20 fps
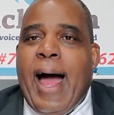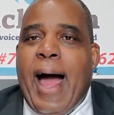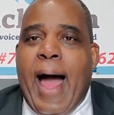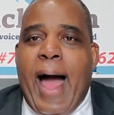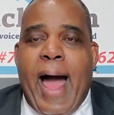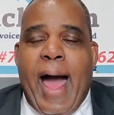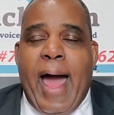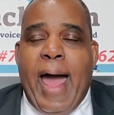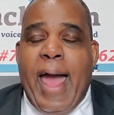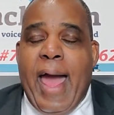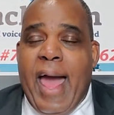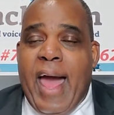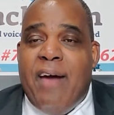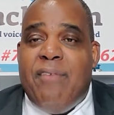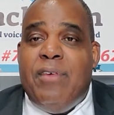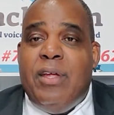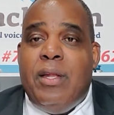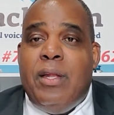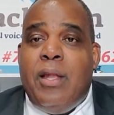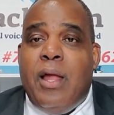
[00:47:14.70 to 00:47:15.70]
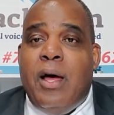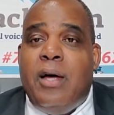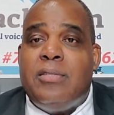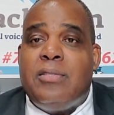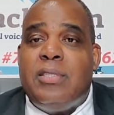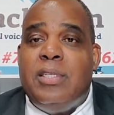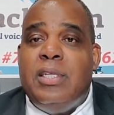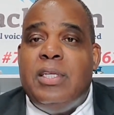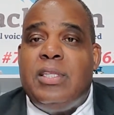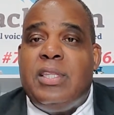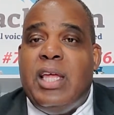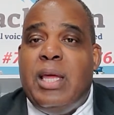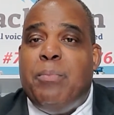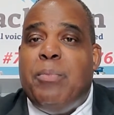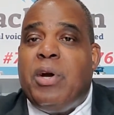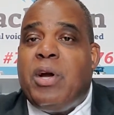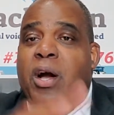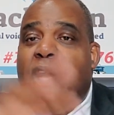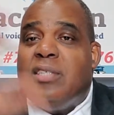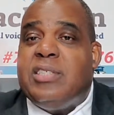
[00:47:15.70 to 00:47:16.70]
I haven't lost anything
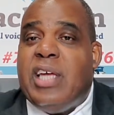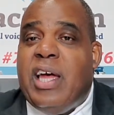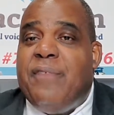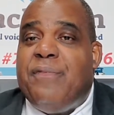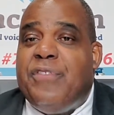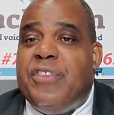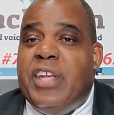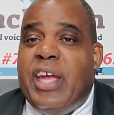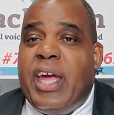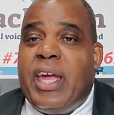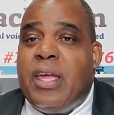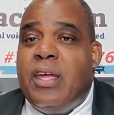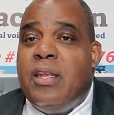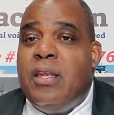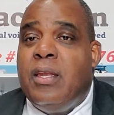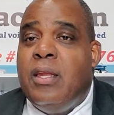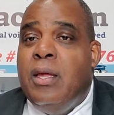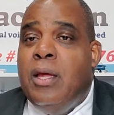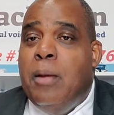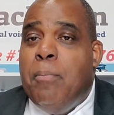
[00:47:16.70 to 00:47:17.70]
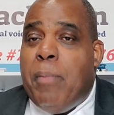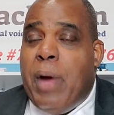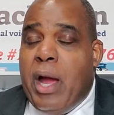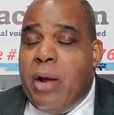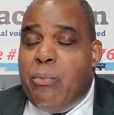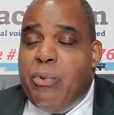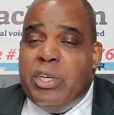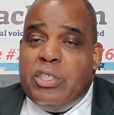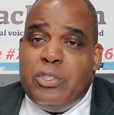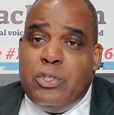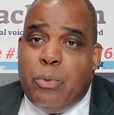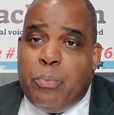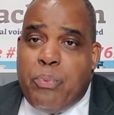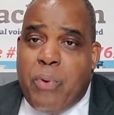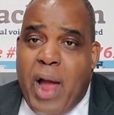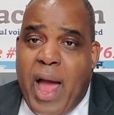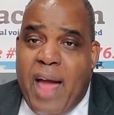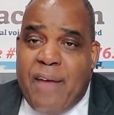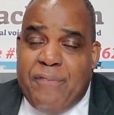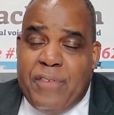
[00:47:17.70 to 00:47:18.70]
because I've taken my original
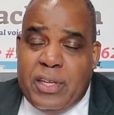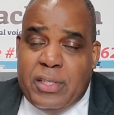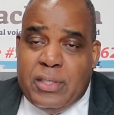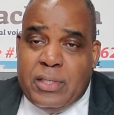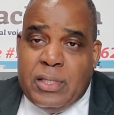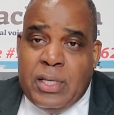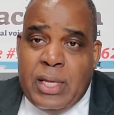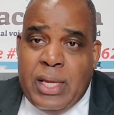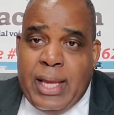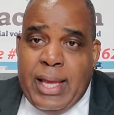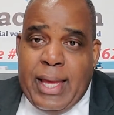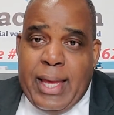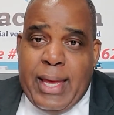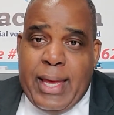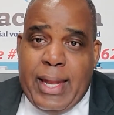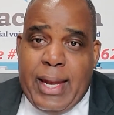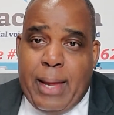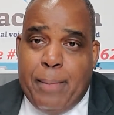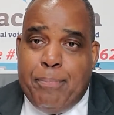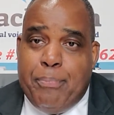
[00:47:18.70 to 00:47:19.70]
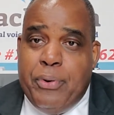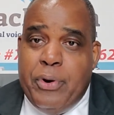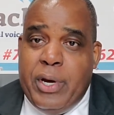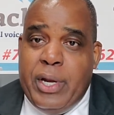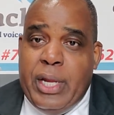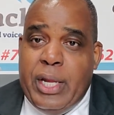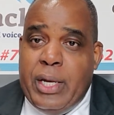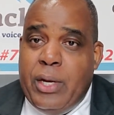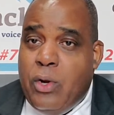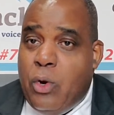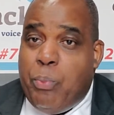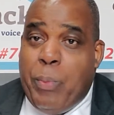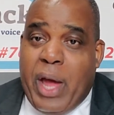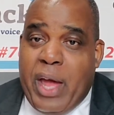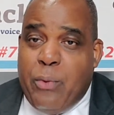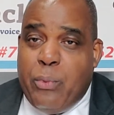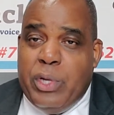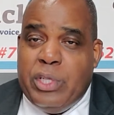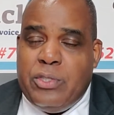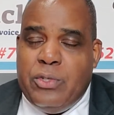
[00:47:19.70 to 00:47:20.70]
profits and I put it, my
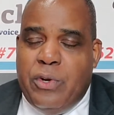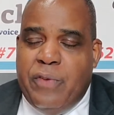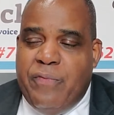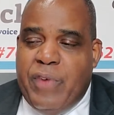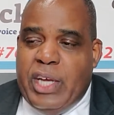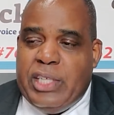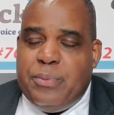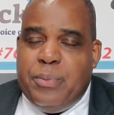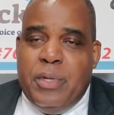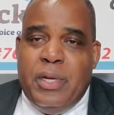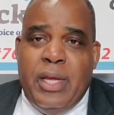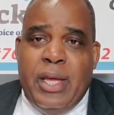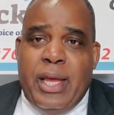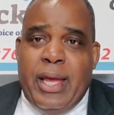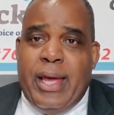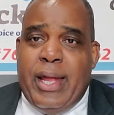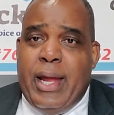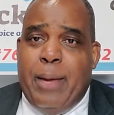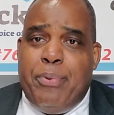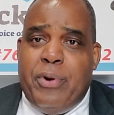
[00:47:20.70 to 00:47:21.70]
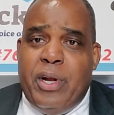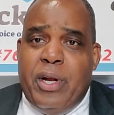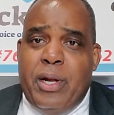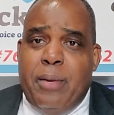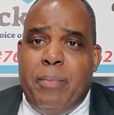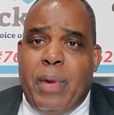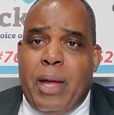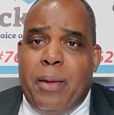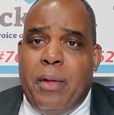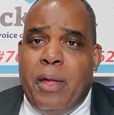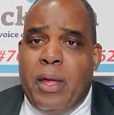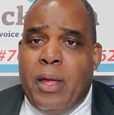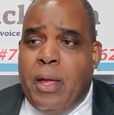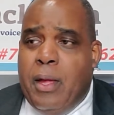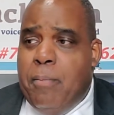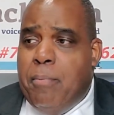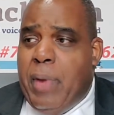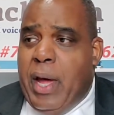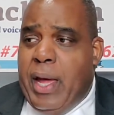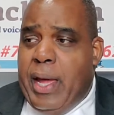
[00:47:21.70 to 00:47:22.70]
original investment, and I put it in my
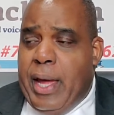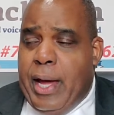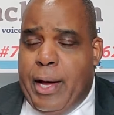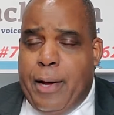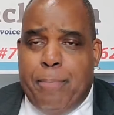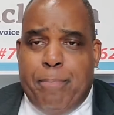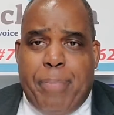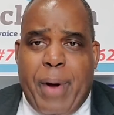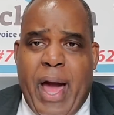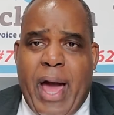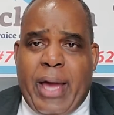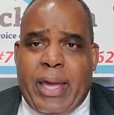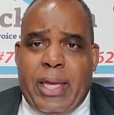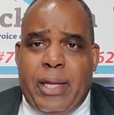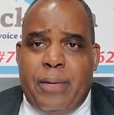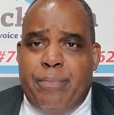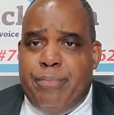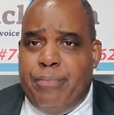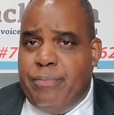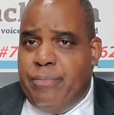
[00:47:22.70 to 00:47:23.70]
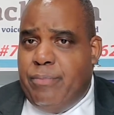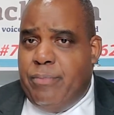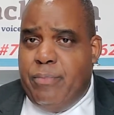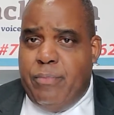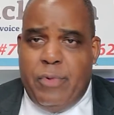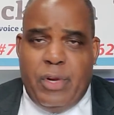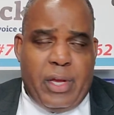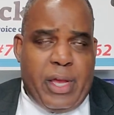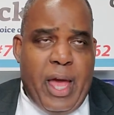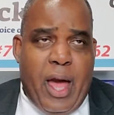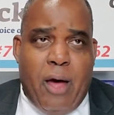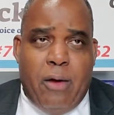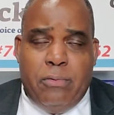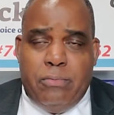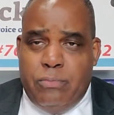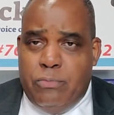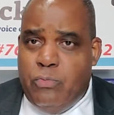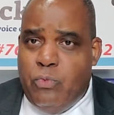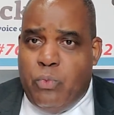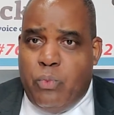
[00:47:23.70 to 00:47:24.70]
pocket
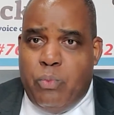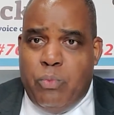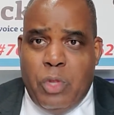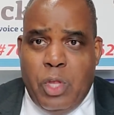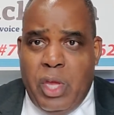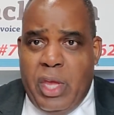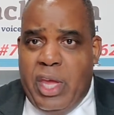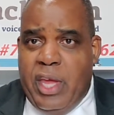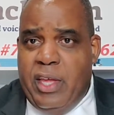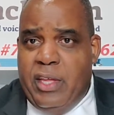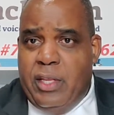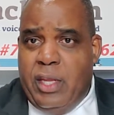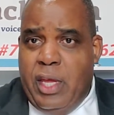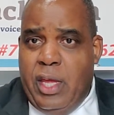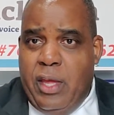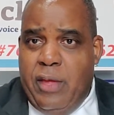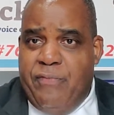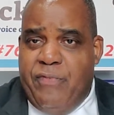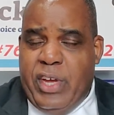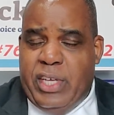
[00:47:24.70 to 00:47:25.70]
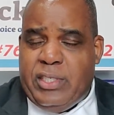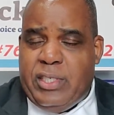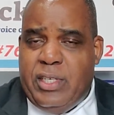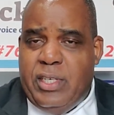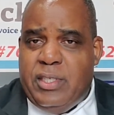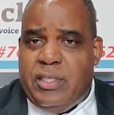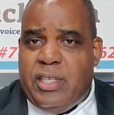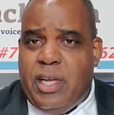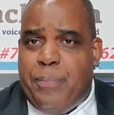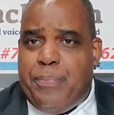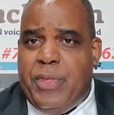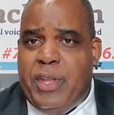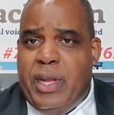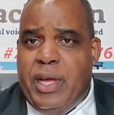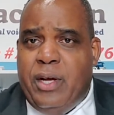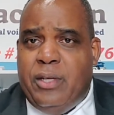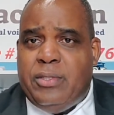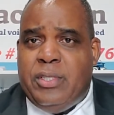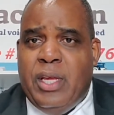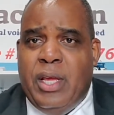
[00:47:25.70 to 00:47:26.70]
account, invested in something
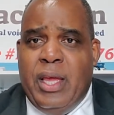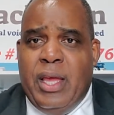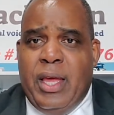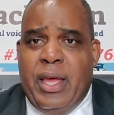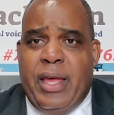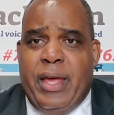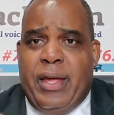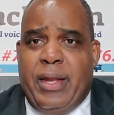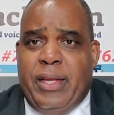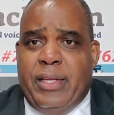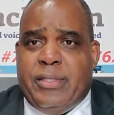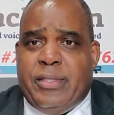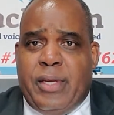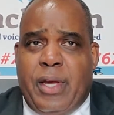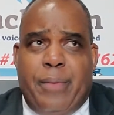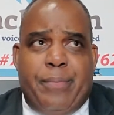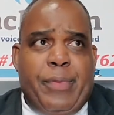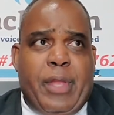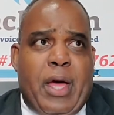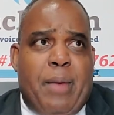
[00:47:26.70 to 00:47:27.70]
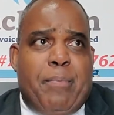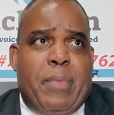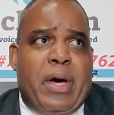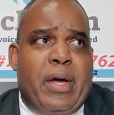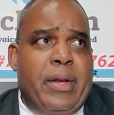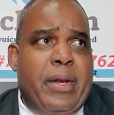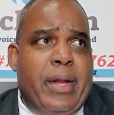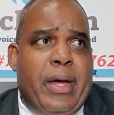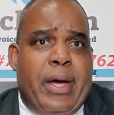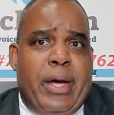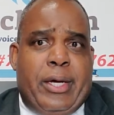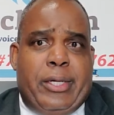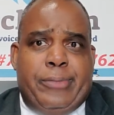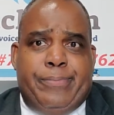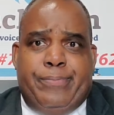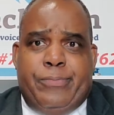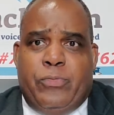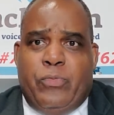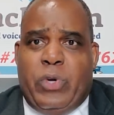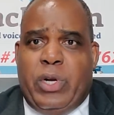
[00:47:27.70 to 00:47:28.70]
else, and it's I'm
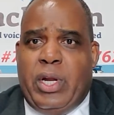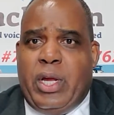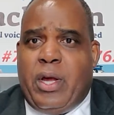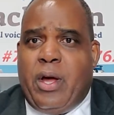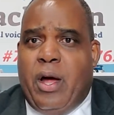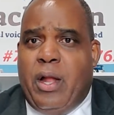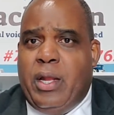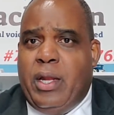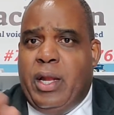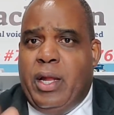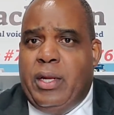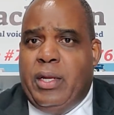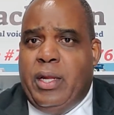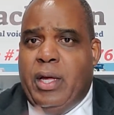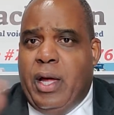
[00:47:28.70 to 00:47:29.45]
on what do they call it, on